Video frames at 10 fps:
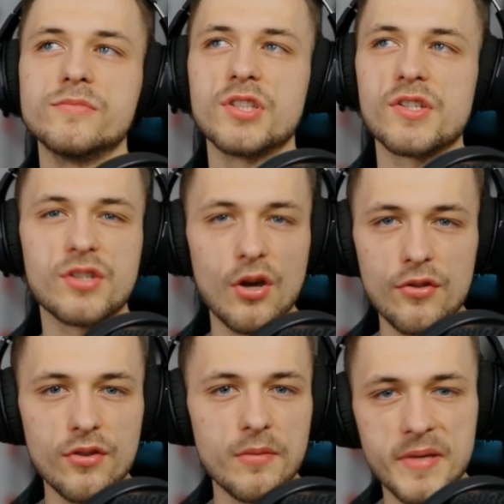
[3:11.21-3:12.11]
Just go
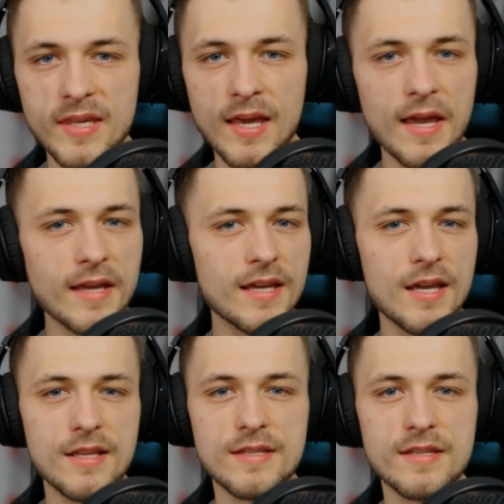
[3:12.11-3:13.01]
through the PA
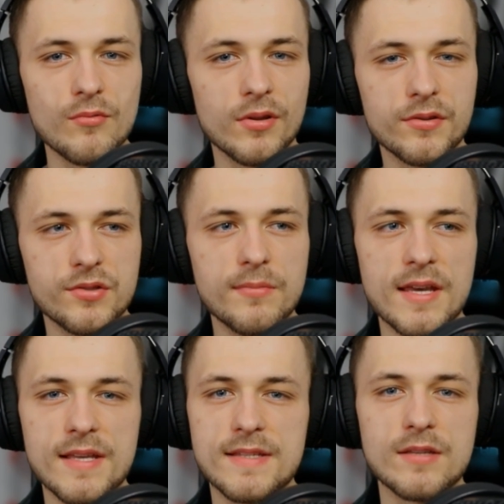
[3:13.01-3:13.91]
again, see what you
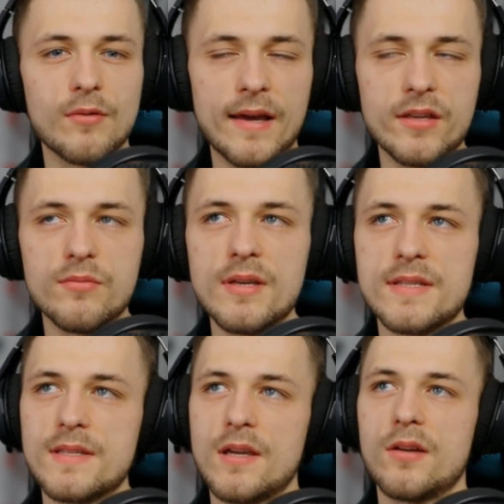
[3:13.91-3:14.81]
missed, see why you
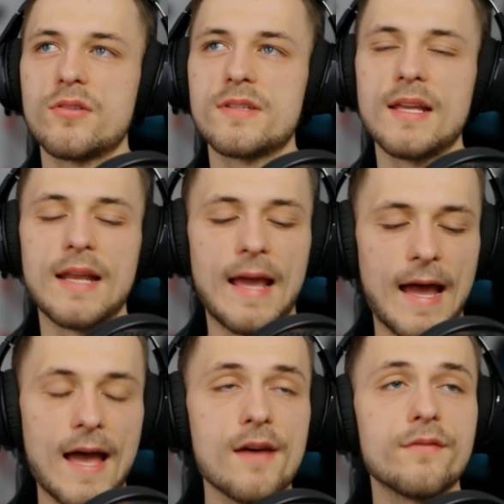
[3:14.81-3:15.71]
missed it, understand it,
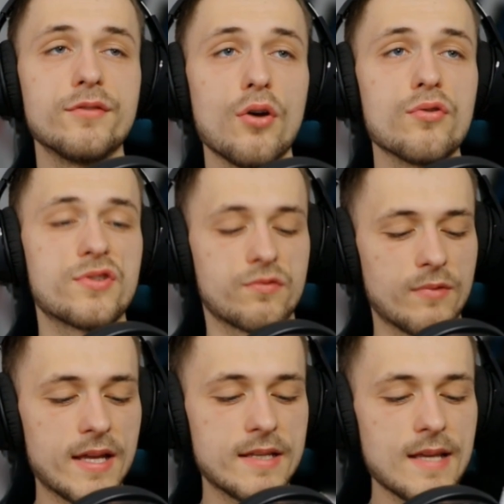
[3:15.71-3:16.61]
have notes
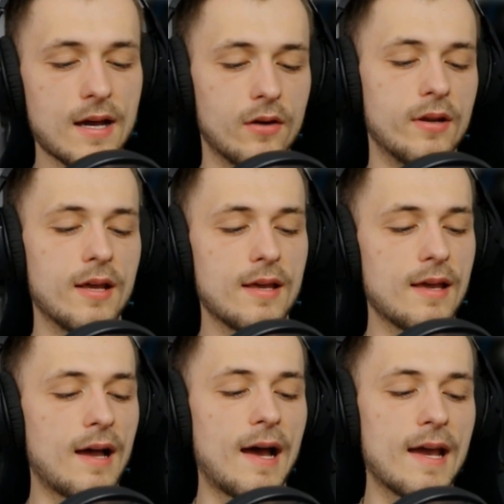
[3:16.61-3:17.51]
written down.
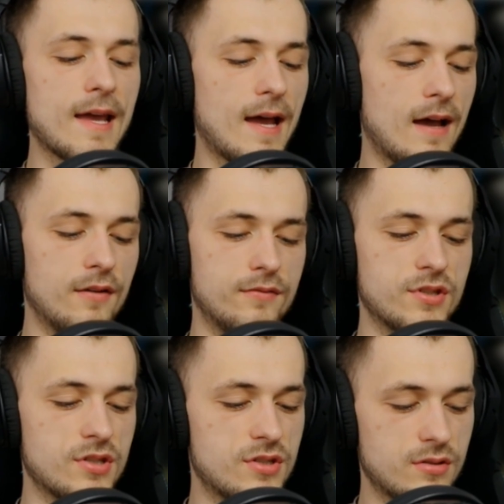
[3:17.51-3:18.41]
I have
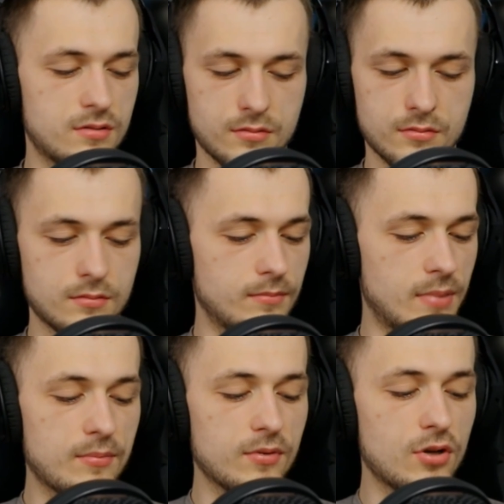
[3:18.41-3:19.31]
just
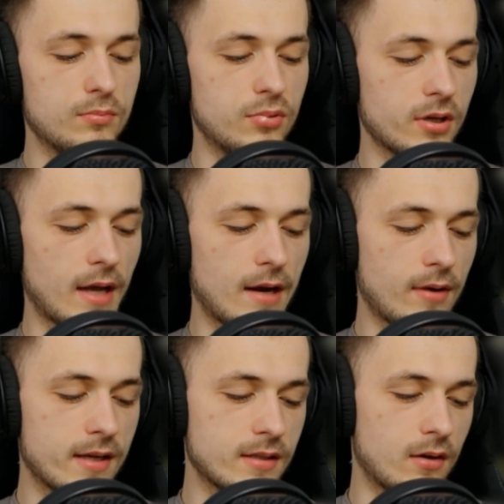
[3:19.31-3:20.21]
paper notebook. I
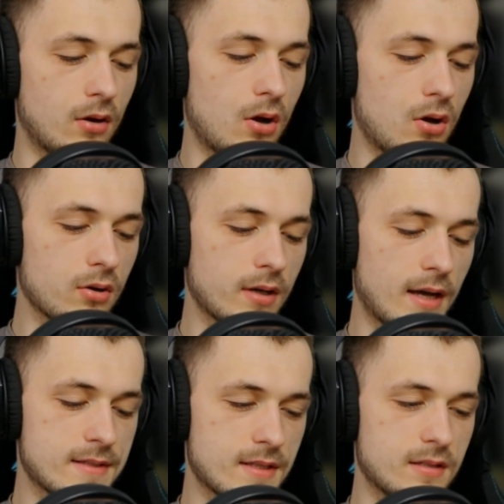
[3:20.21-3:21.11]
write down all
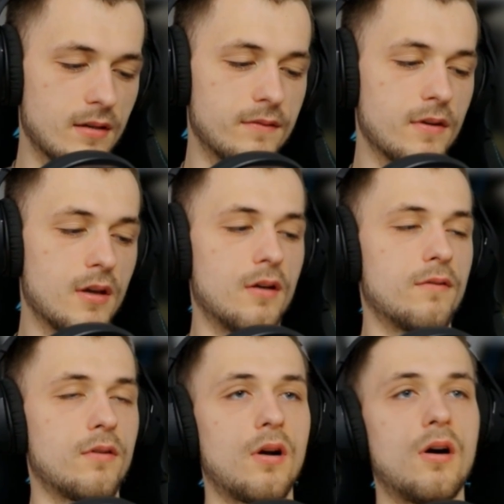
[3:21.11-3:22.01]
kinds of stuff
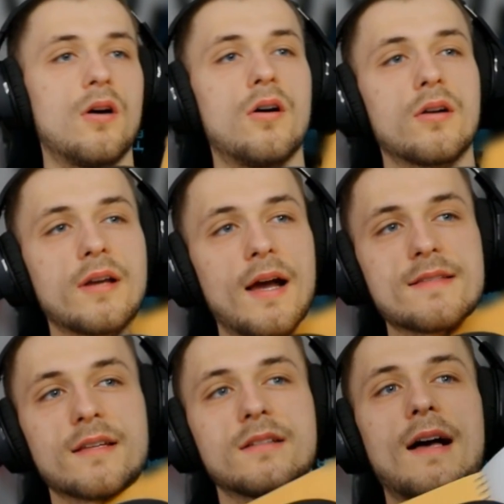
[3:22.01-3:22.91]
for all
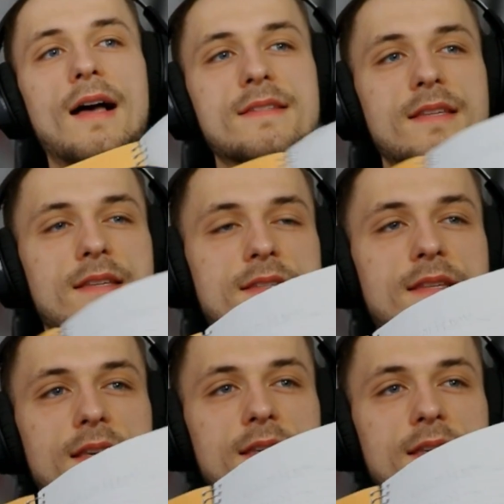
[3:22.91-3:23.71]
kinds of classes.